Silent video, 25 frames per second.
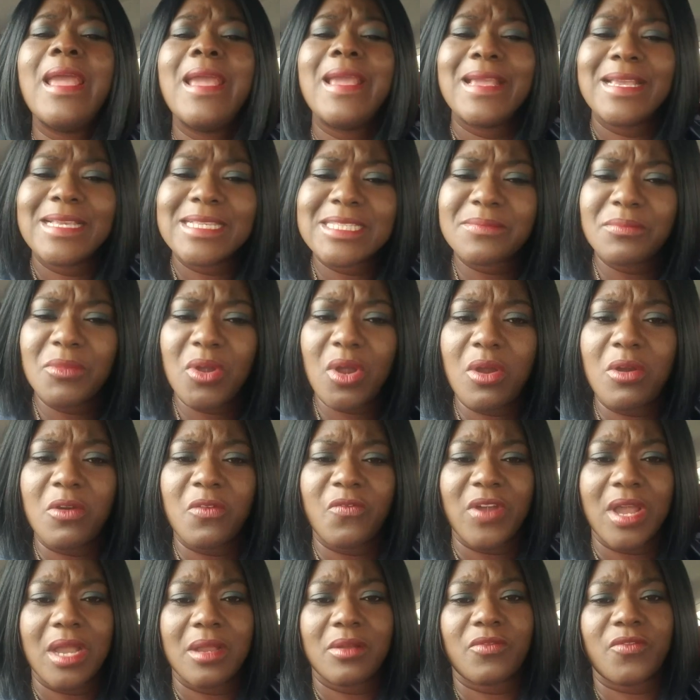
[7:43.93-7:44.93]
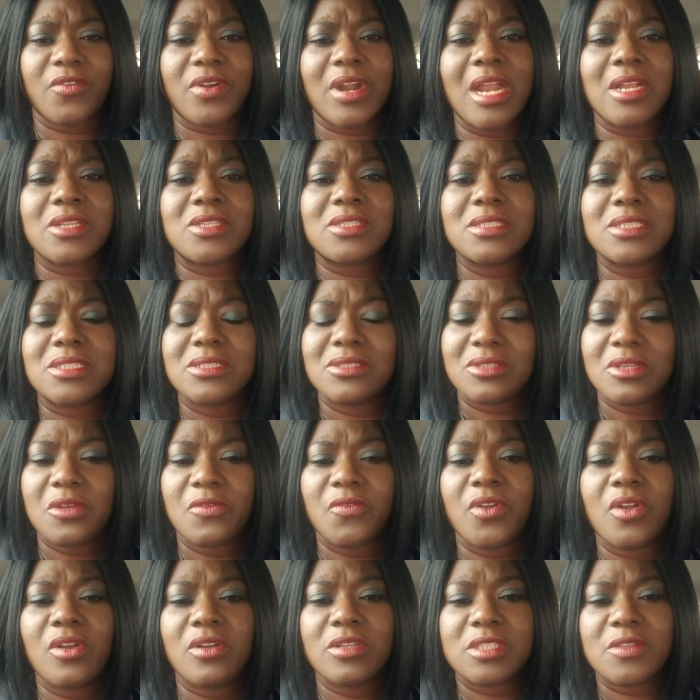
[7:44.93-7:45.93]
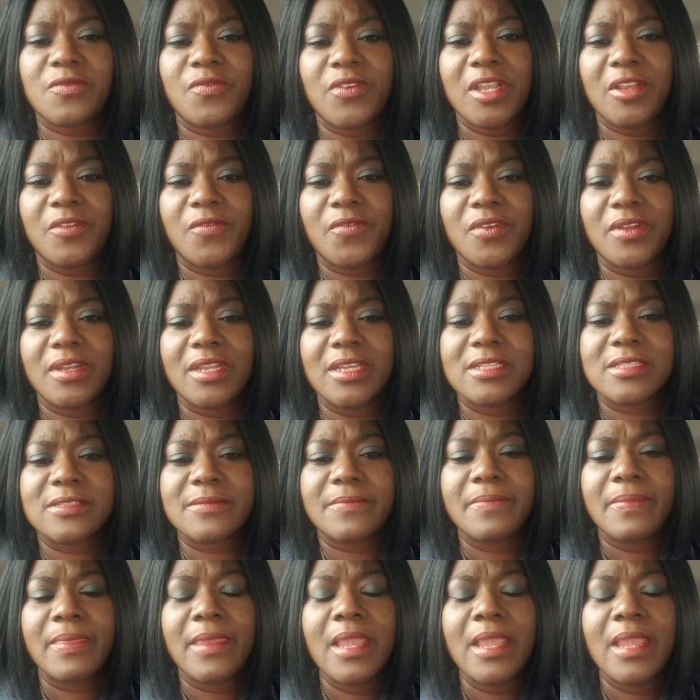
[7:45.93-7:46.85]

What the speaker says: it's more of a gratitude of God's faithfulness.